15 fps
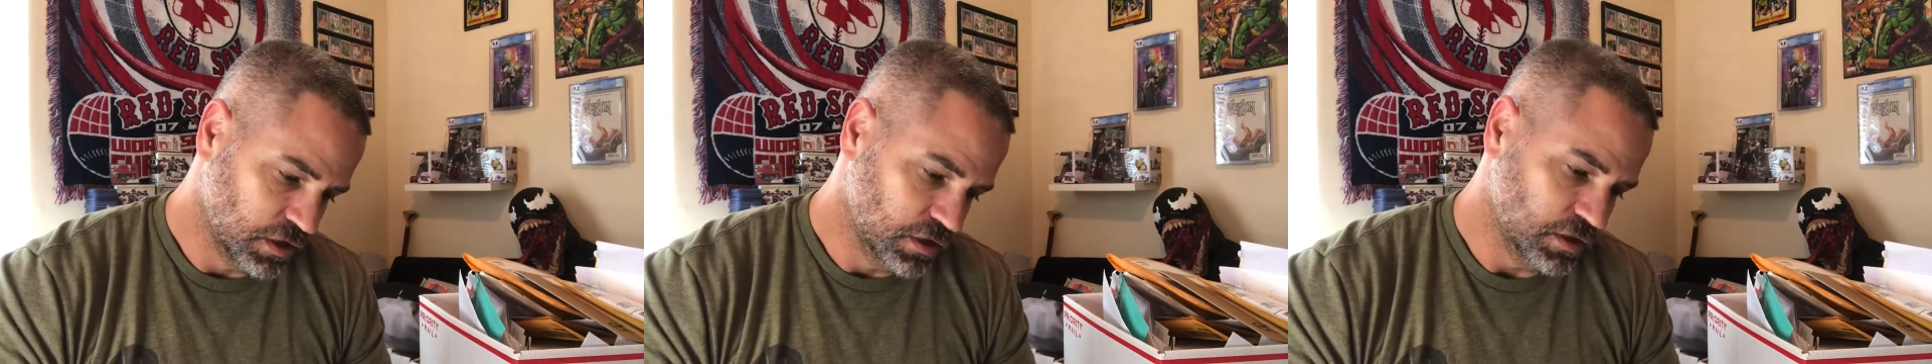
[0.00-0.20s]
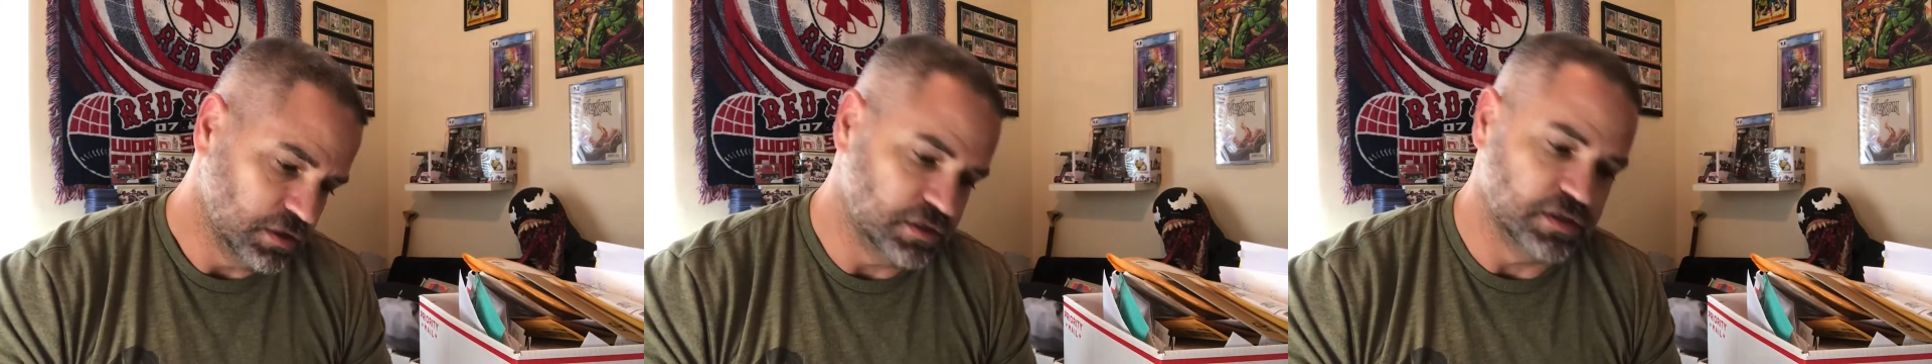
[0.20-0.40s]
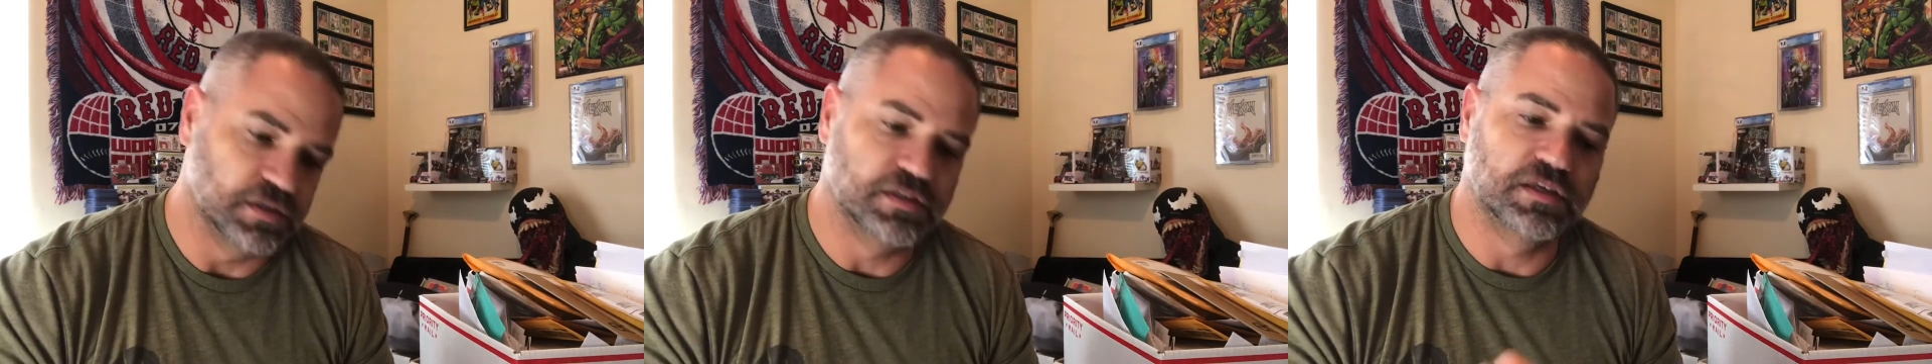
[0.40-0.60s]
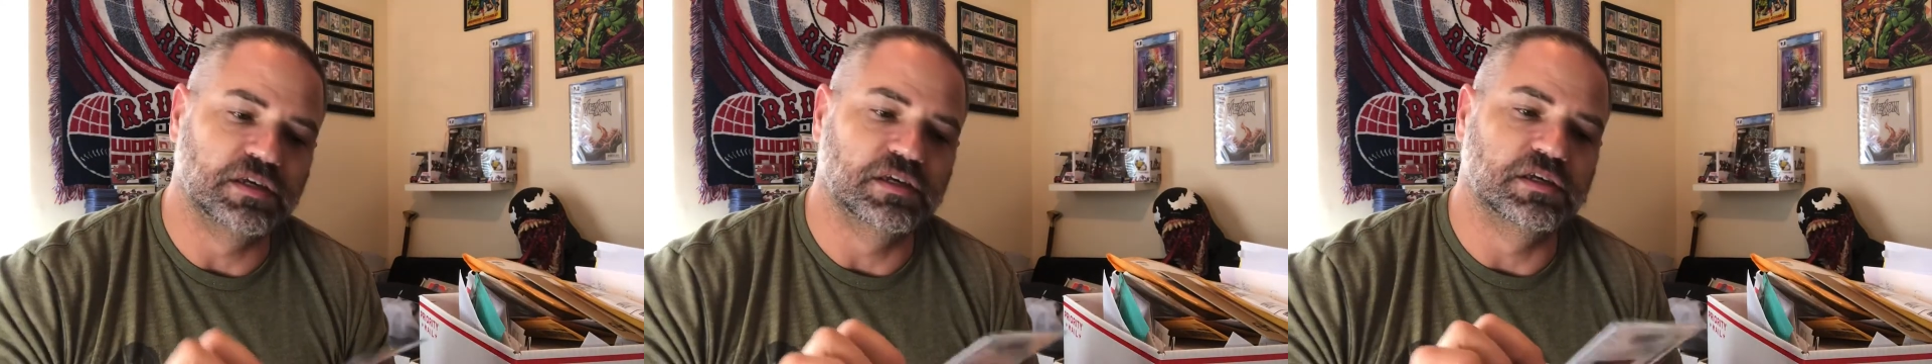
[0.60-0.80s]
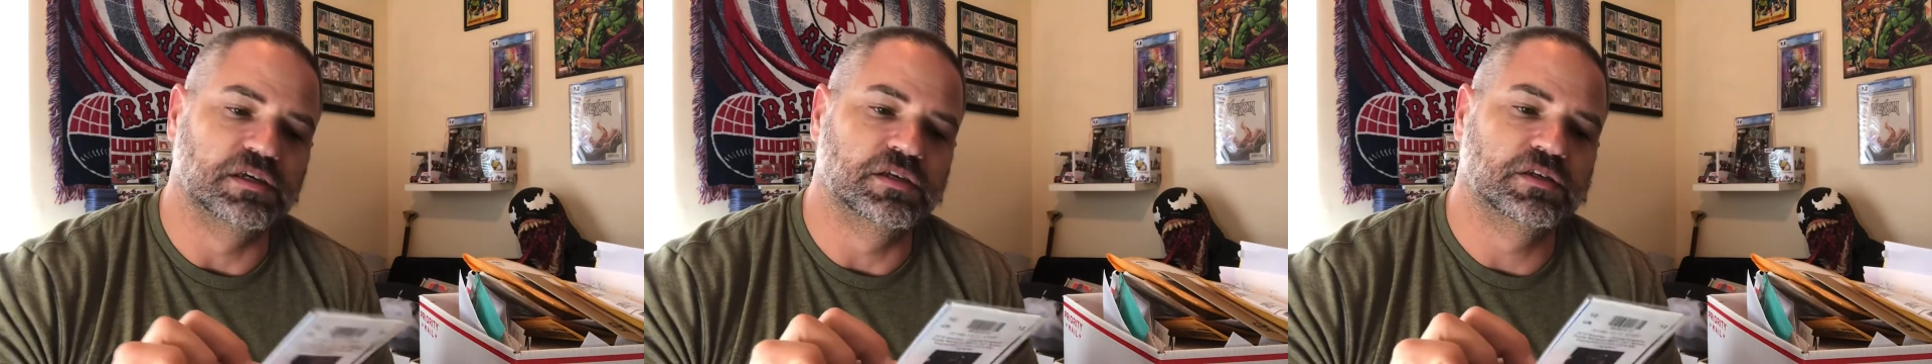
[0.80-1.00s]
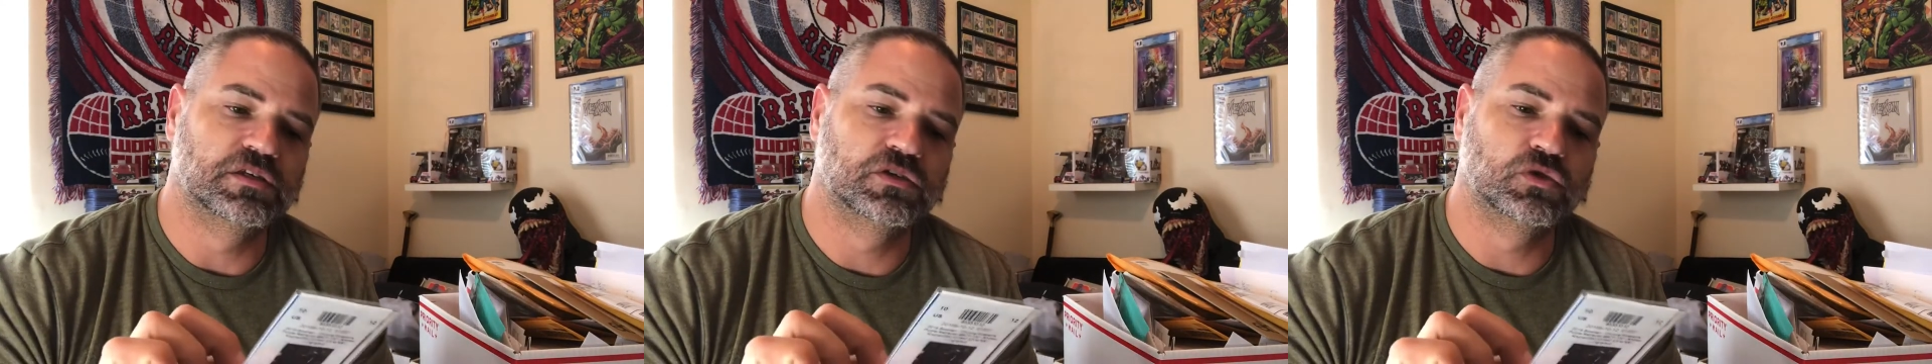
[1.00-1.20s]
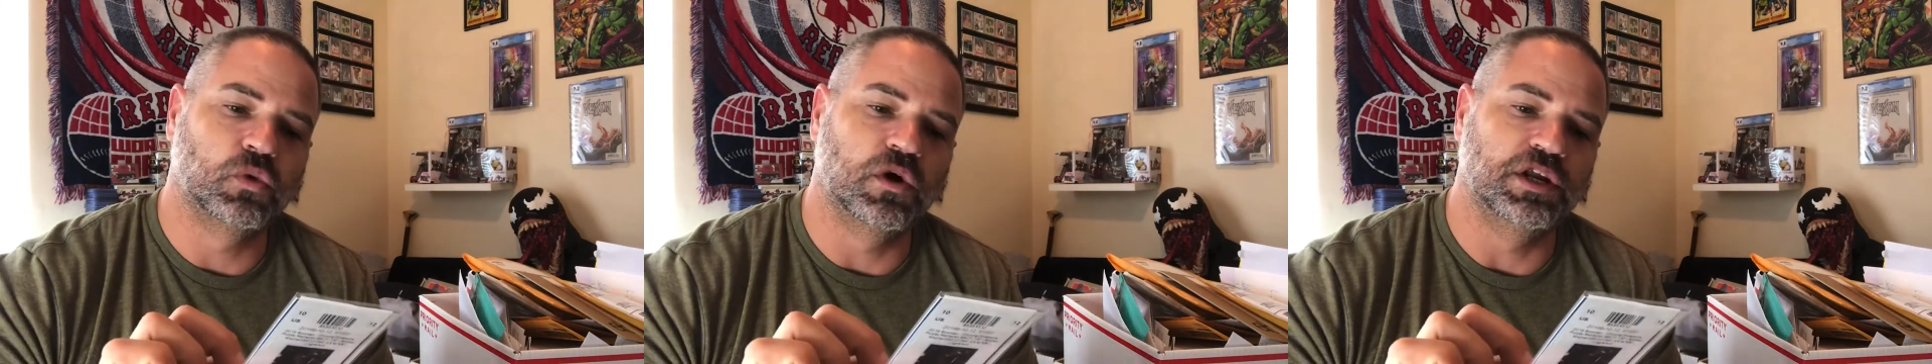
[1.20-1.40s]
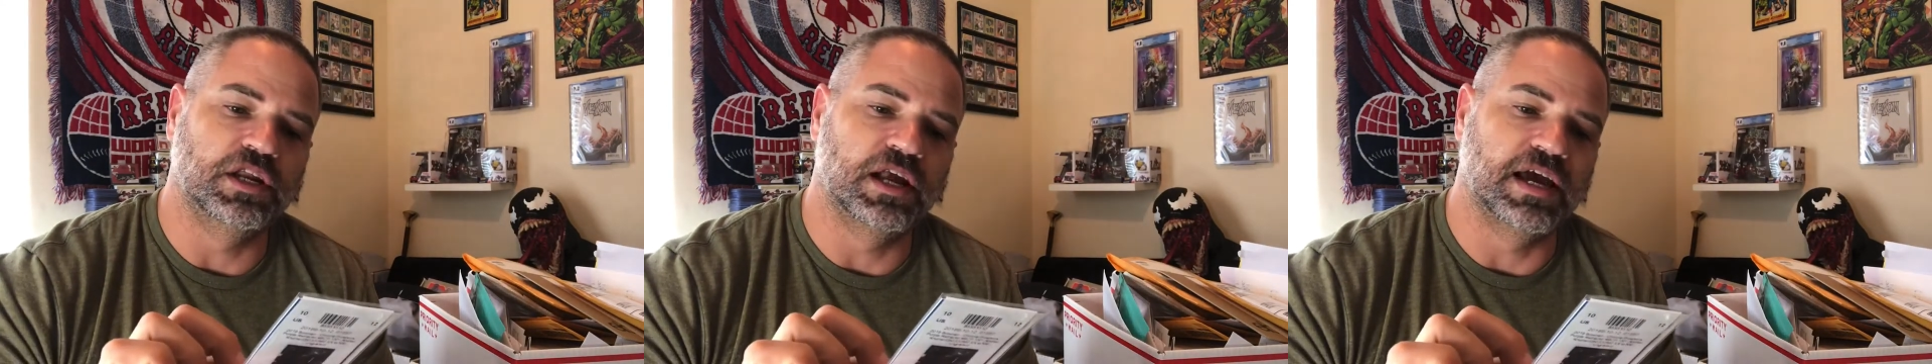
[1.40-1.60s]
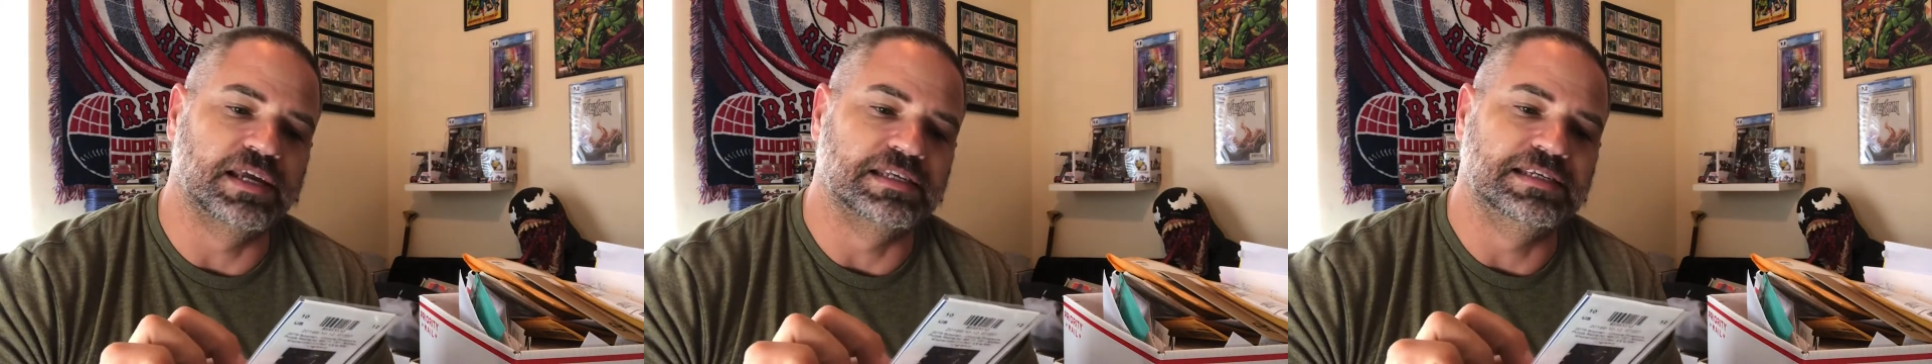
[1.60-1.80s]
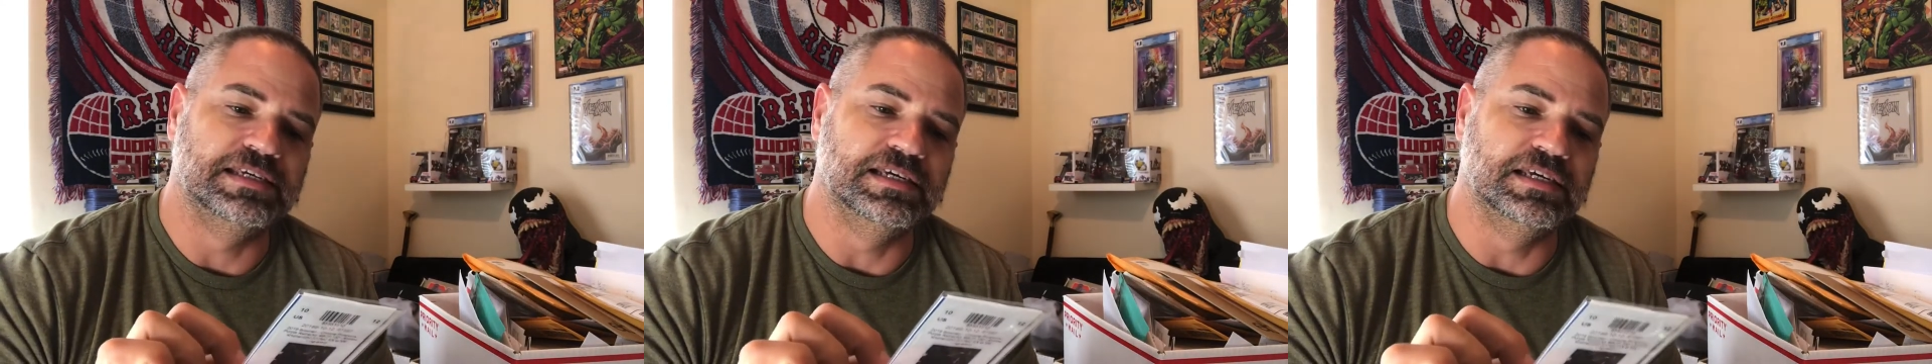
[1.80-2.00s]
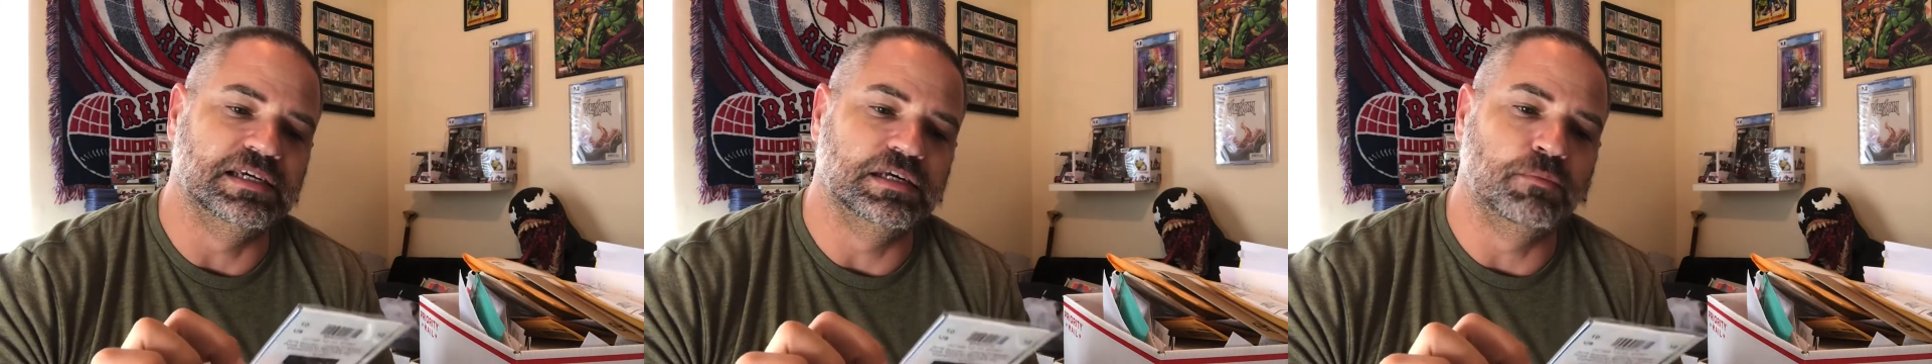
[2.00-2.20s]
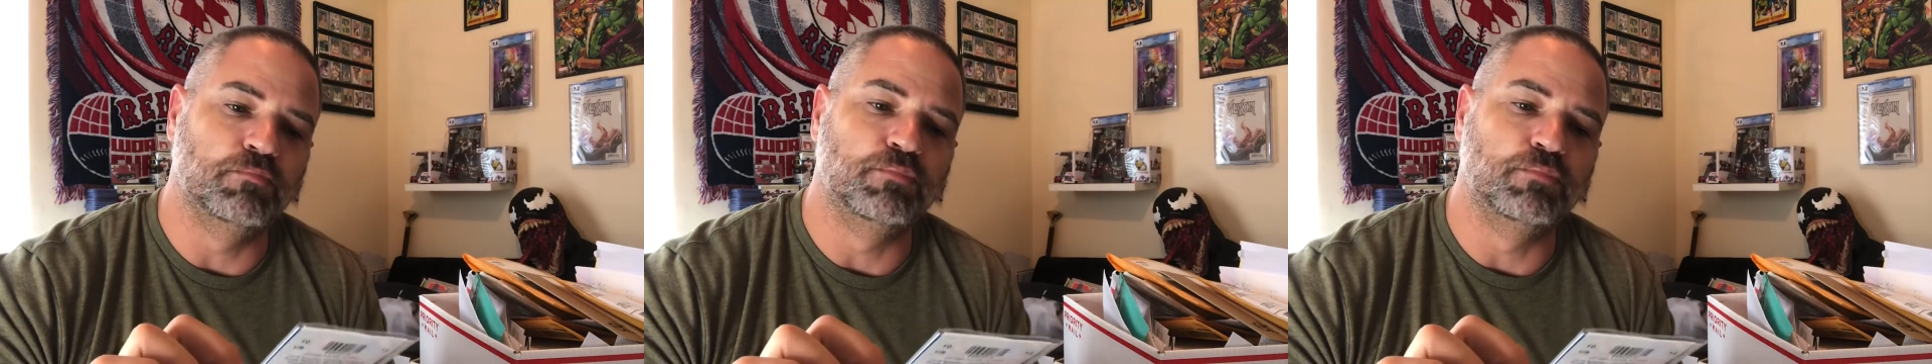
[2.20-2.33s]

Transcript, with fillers: This is his 2019